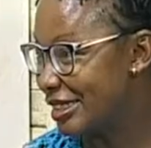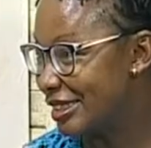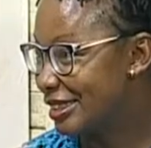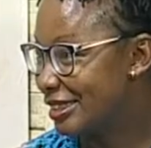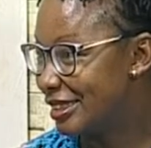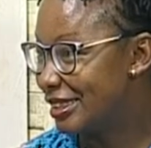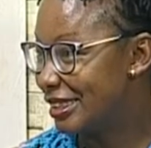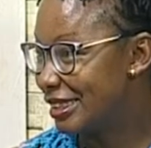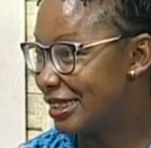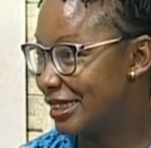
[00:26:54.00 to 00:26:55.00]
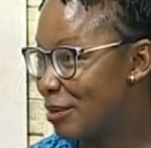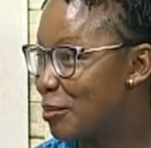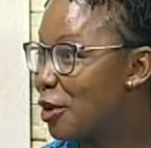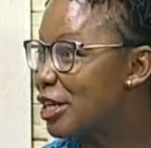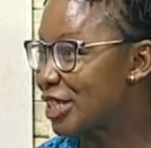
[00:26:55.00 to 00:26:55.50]
ladies lie.
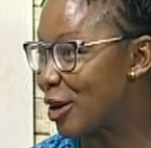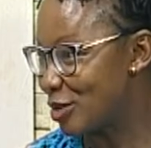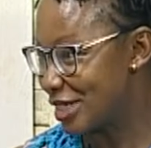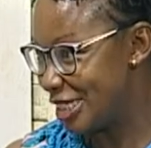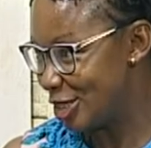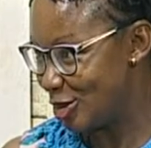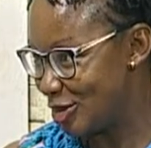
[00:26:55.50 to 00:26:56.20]
Boy shower issue.